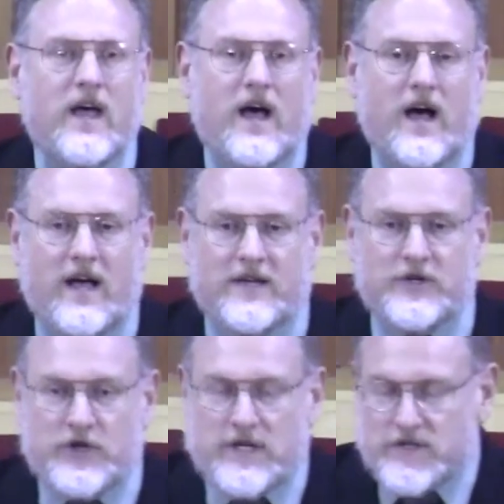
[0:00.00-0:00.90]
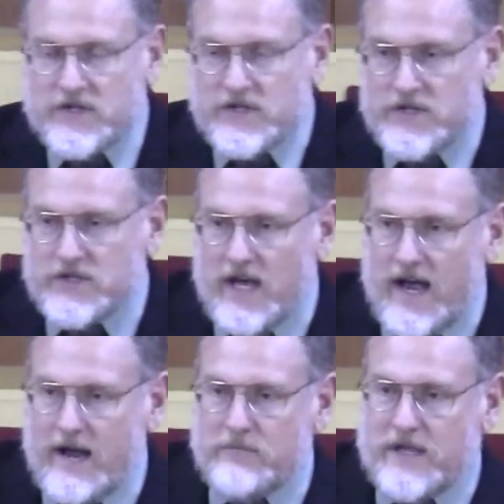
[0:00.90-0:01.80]
uh, in Jesus'
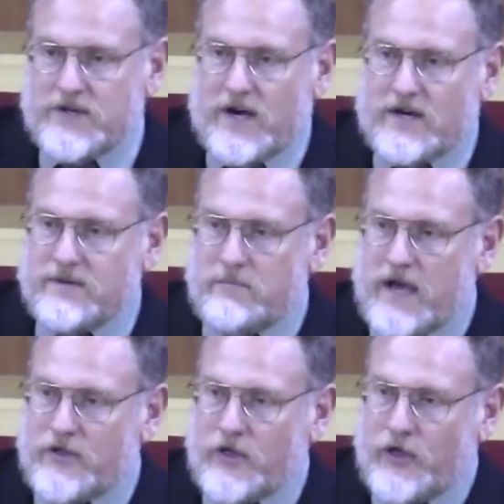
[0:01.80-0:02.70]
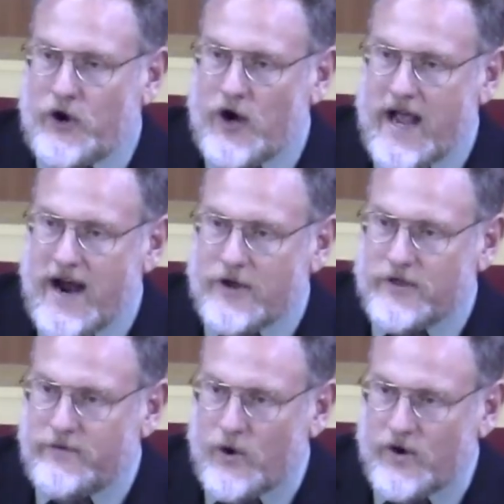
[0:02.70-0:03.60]
time, they talked about the third hour,
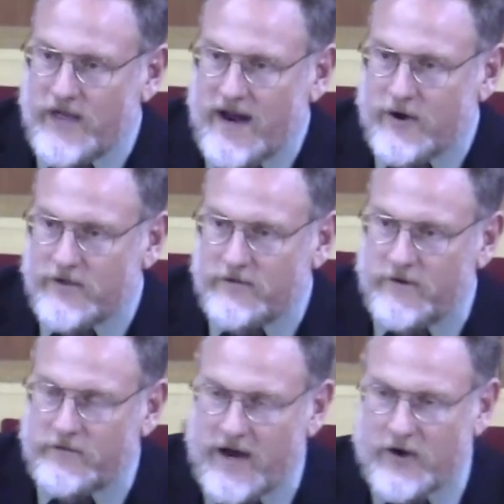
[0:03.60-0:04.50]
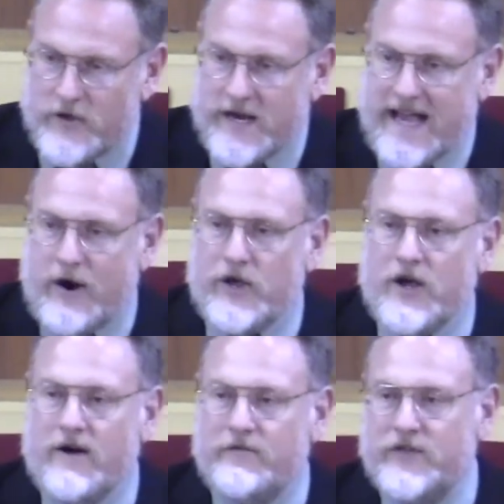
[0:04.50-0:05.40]
the fourth hour, the fifth hour. They're
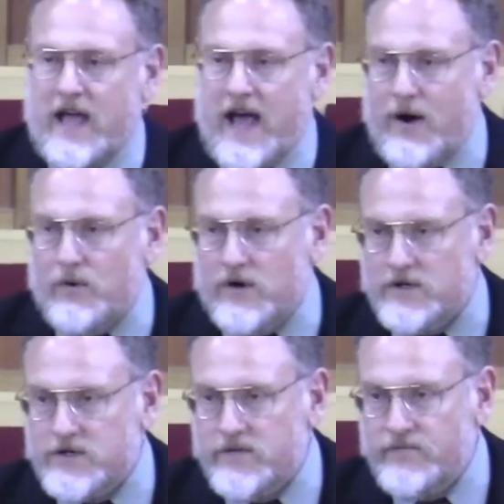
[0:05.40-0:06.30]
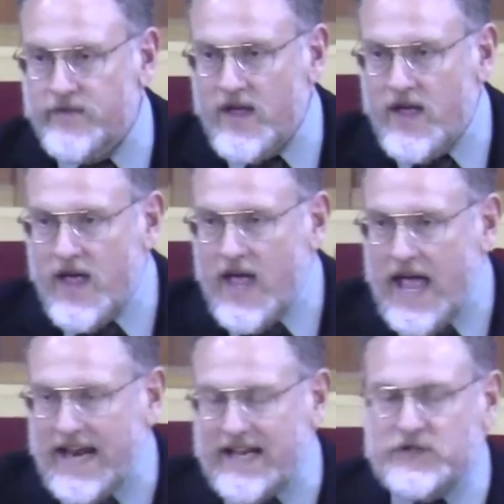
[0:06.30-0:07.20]
counting off the hours.
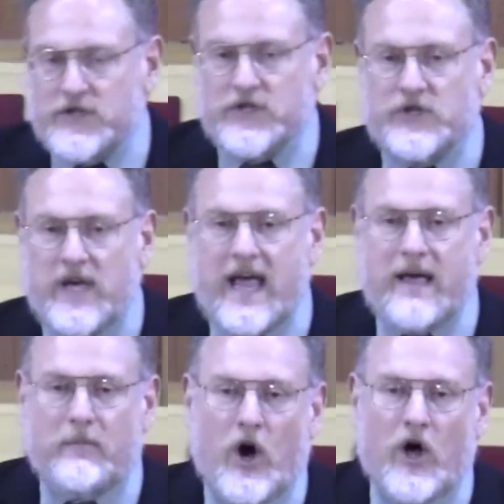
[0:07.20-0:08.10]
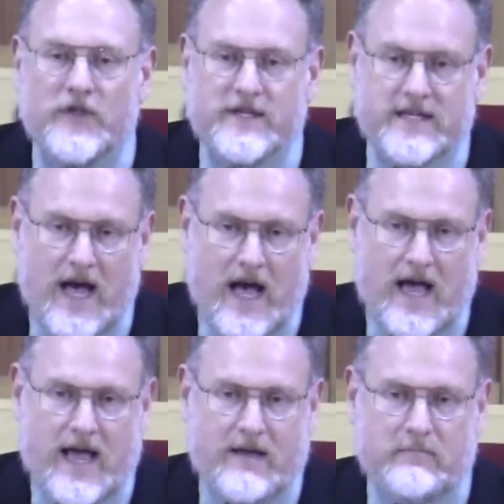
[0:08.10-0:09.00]
And it's the same all the
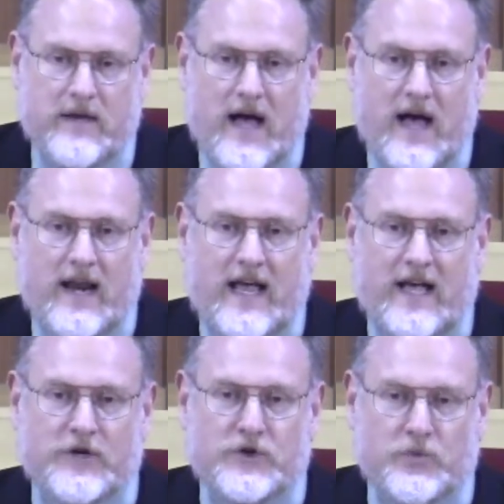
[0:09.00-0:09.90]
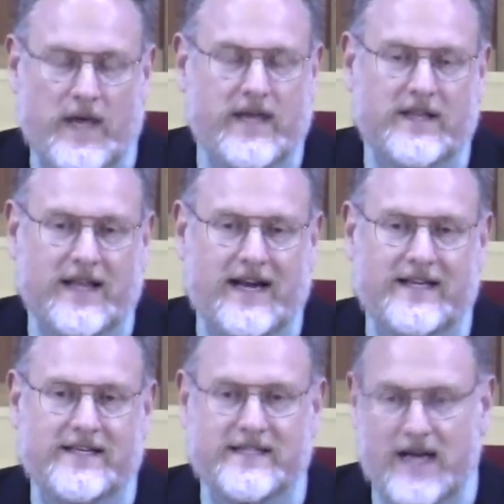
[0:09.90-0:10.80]
time. God has
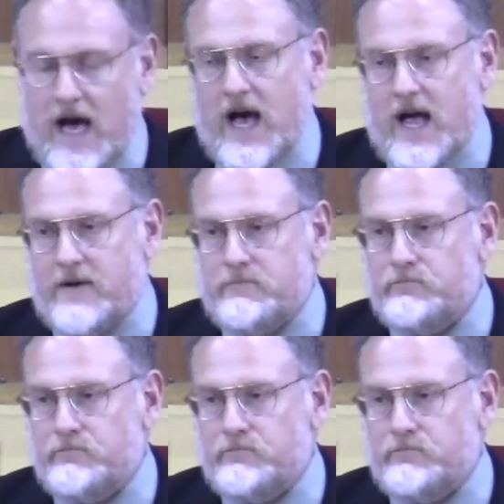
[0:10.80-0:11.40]
regulated time.